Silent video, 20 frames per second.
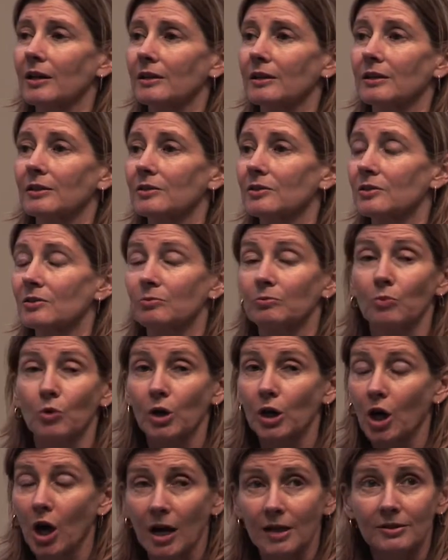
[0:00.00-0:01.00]
it's
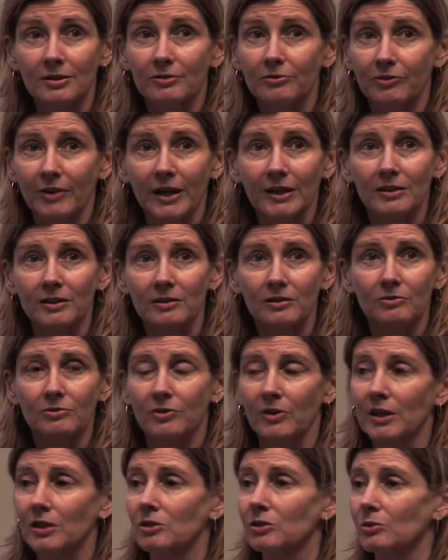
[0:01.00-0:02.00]
more cost
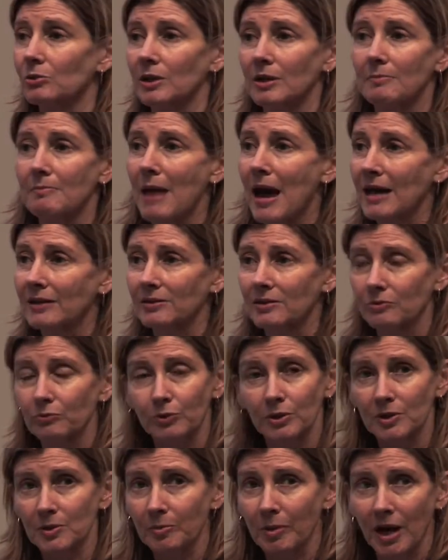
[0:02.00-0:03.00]
effective than doing massive
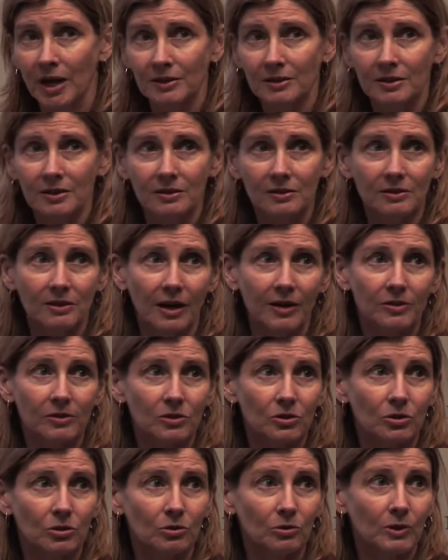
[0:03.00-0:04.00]
responses
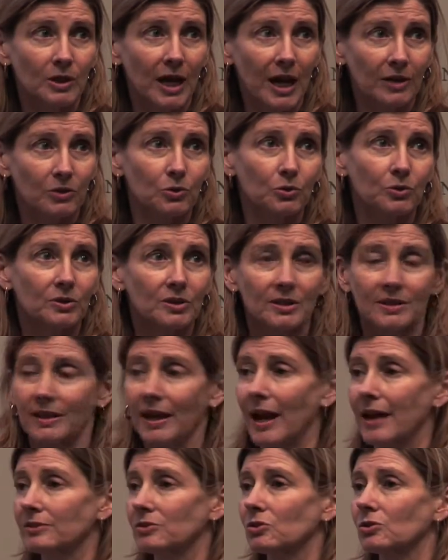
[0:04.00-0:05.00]
either to a natural
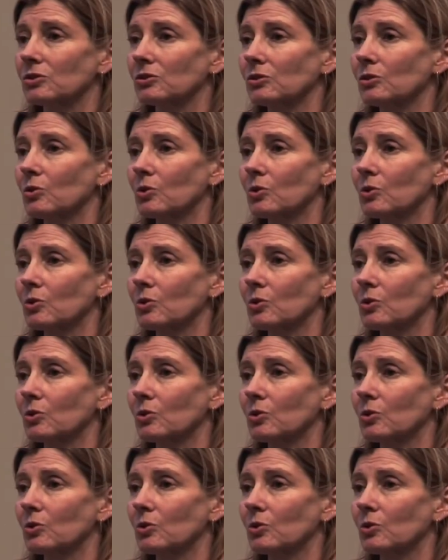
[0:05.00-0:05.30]
disaster